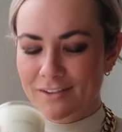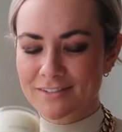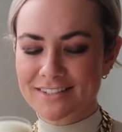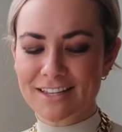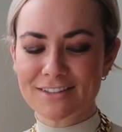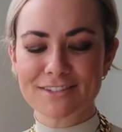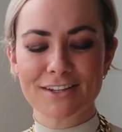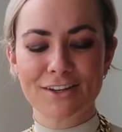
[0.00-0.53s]

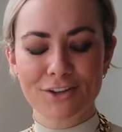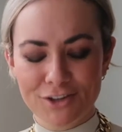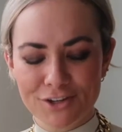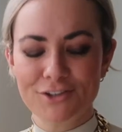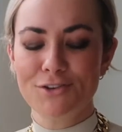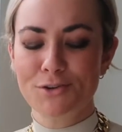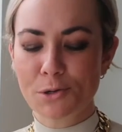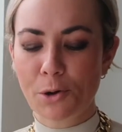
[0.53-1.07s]
Sounds like a
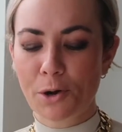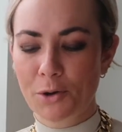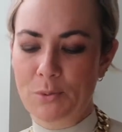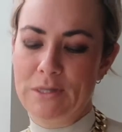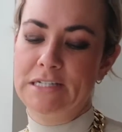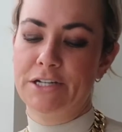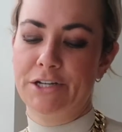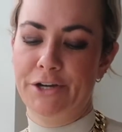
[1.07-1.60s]
good New York
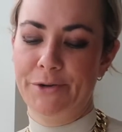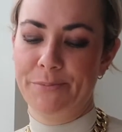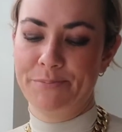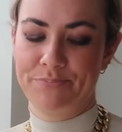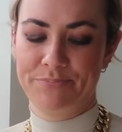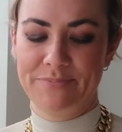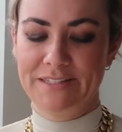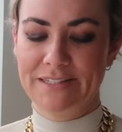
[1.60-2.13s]
winter.
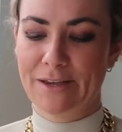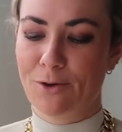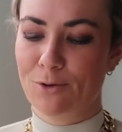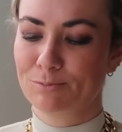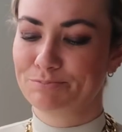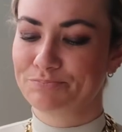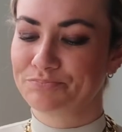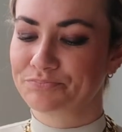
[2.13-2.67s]
So
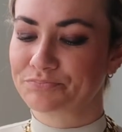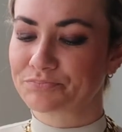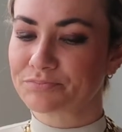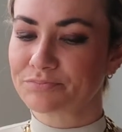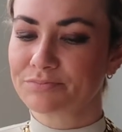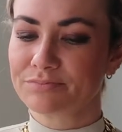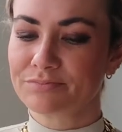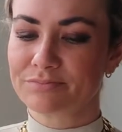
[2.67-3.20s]

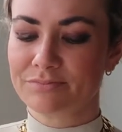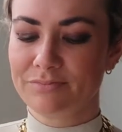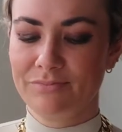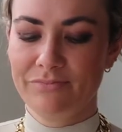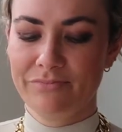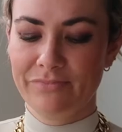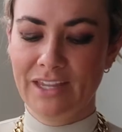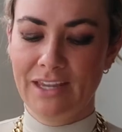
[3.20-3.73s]

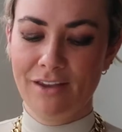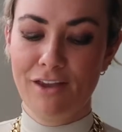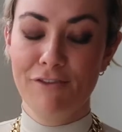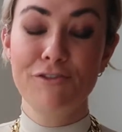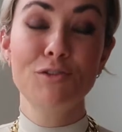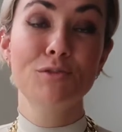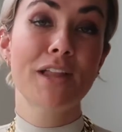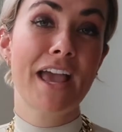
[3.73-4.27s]

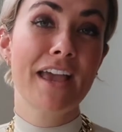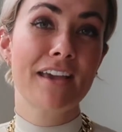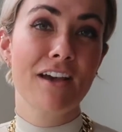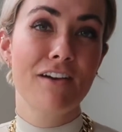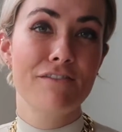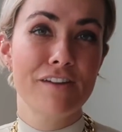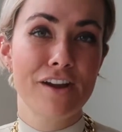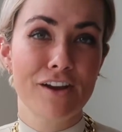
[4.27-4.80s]
if you like
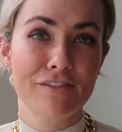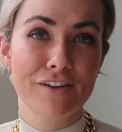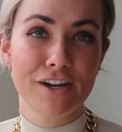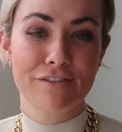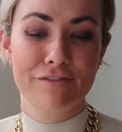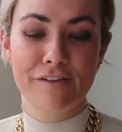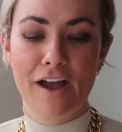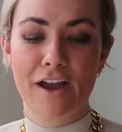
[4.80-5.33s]
a very,
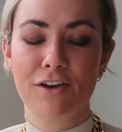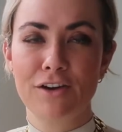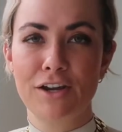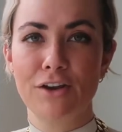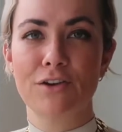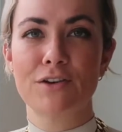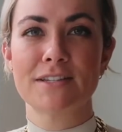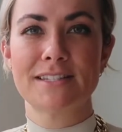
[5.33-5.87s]
very
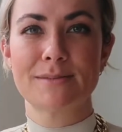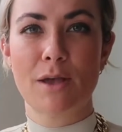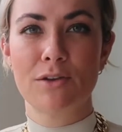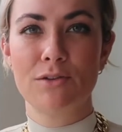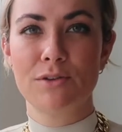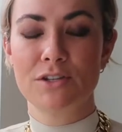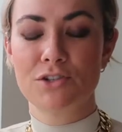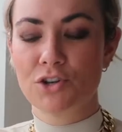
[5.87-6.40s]
fiery earnest smell,
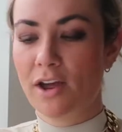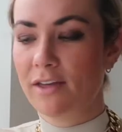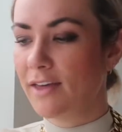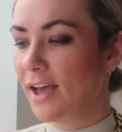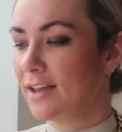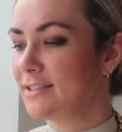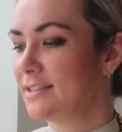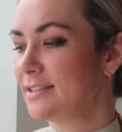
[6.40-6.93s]
you can try
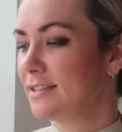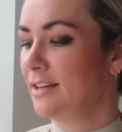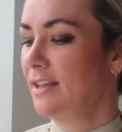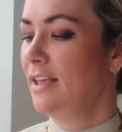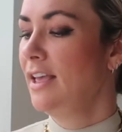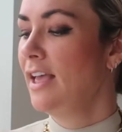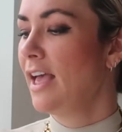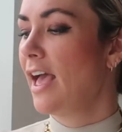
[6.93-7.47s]
that.
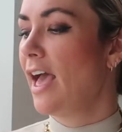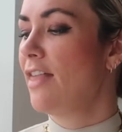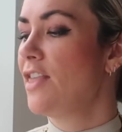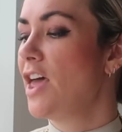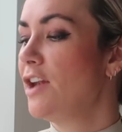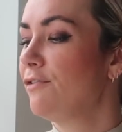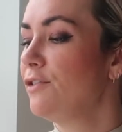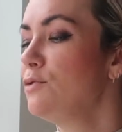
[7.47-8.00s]
And
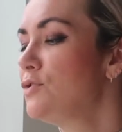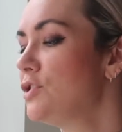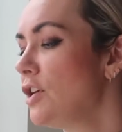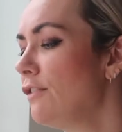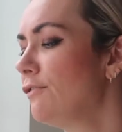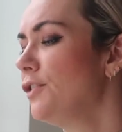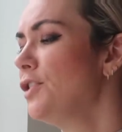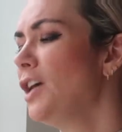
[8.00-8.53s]
then if
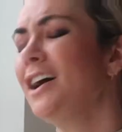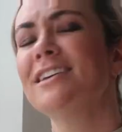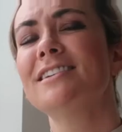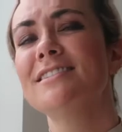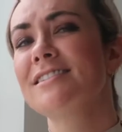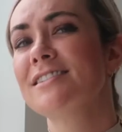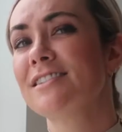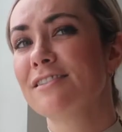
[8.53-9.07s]
you're not
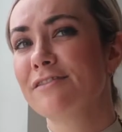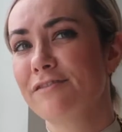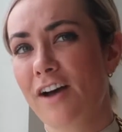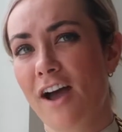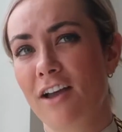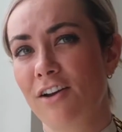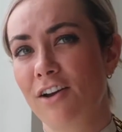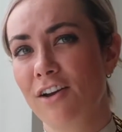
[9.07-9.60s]
into the
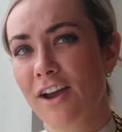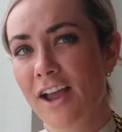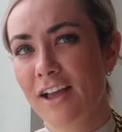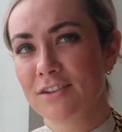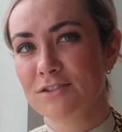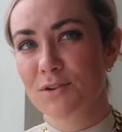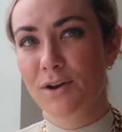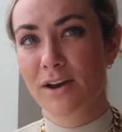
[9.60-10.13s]
fire
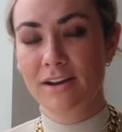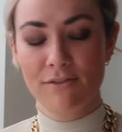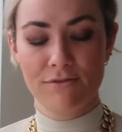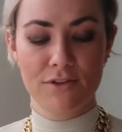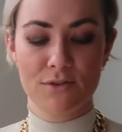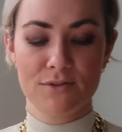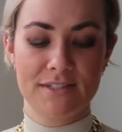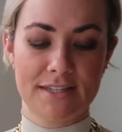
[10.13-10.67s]
and or any of
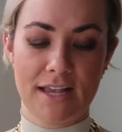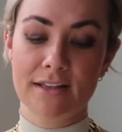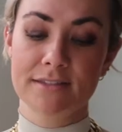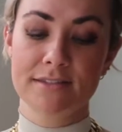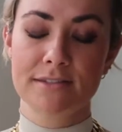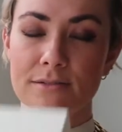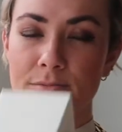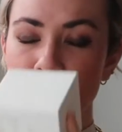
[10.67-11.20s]
those
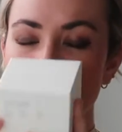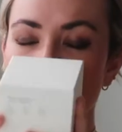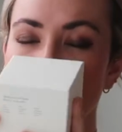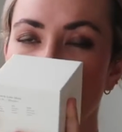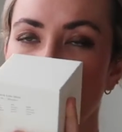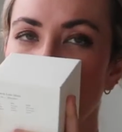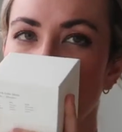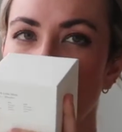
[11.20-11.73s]
scents,
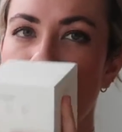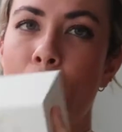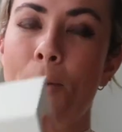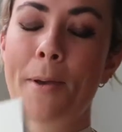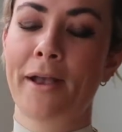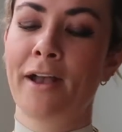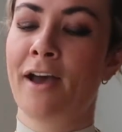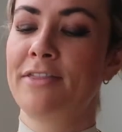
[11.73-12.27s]
oh
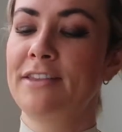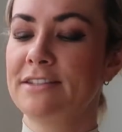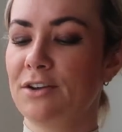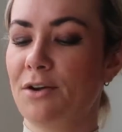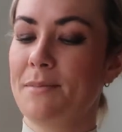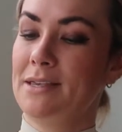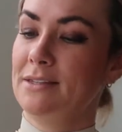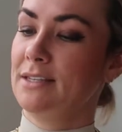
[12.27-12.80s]
my God, these
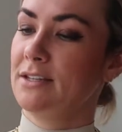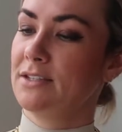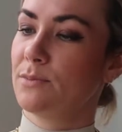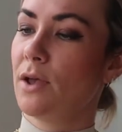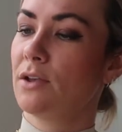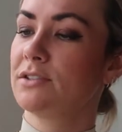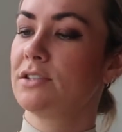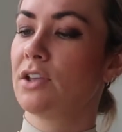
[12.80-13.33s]
are amazing as
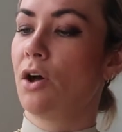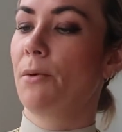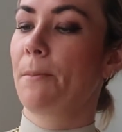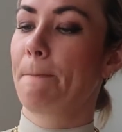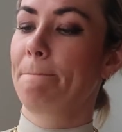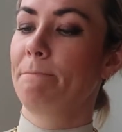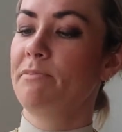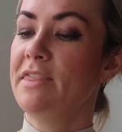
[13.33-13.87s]
well. So
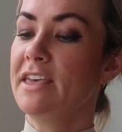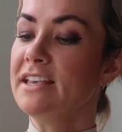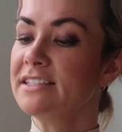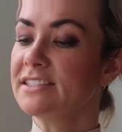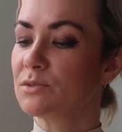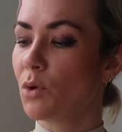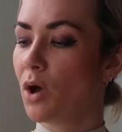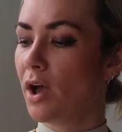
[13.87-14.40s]

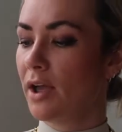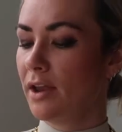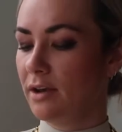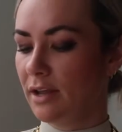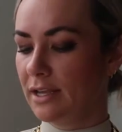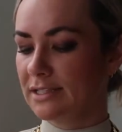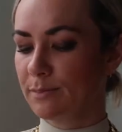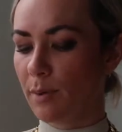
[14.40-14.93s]
this
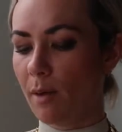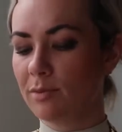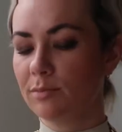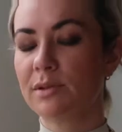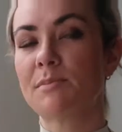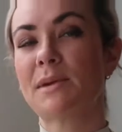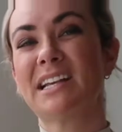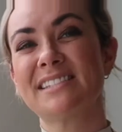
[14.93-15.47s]
one is
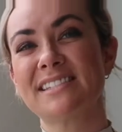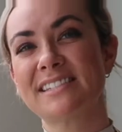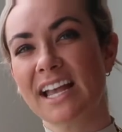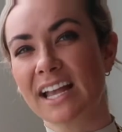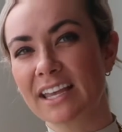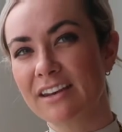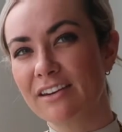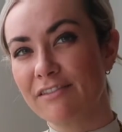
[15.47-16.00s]
probably my
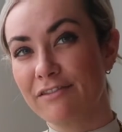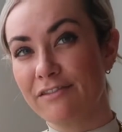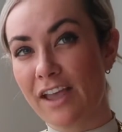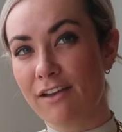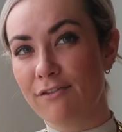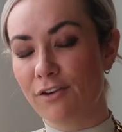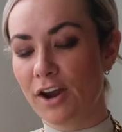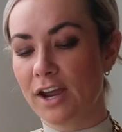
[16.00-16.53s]
second
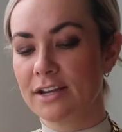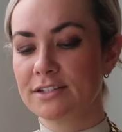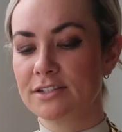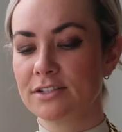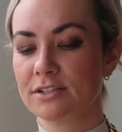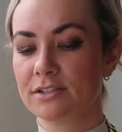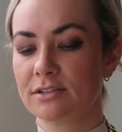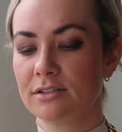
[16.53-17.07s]
favorite.
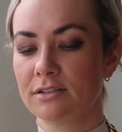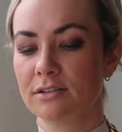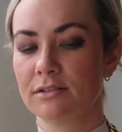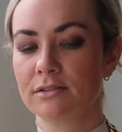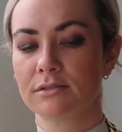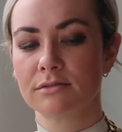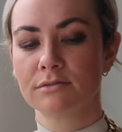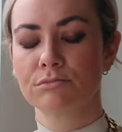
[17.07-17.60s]

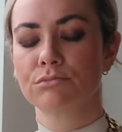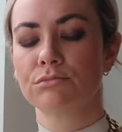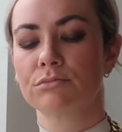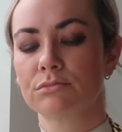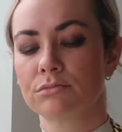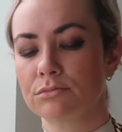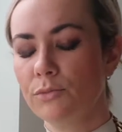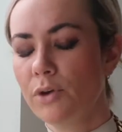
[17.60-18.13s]

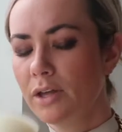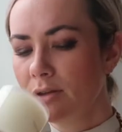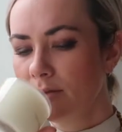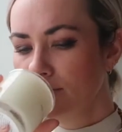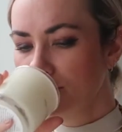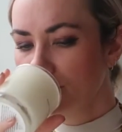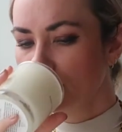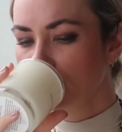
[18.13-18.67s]

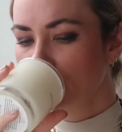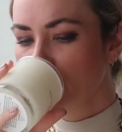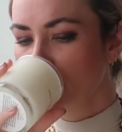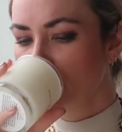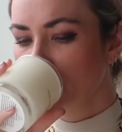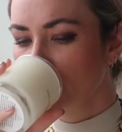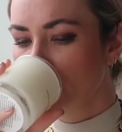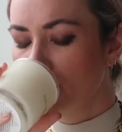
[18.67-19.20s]
Well,
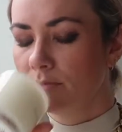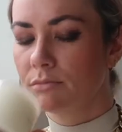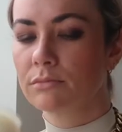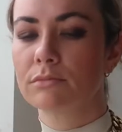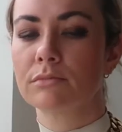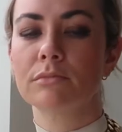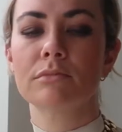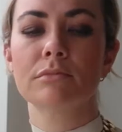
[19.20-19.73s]

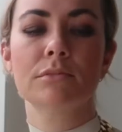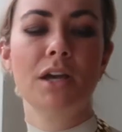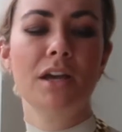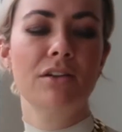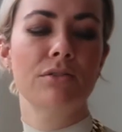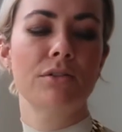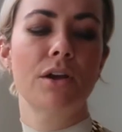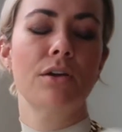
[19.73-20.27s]
I
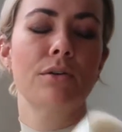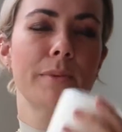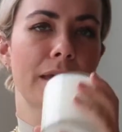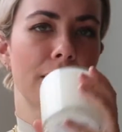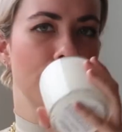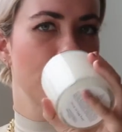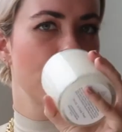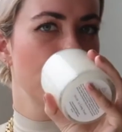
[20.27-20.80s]
don't know,
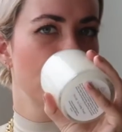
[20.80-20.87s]
man.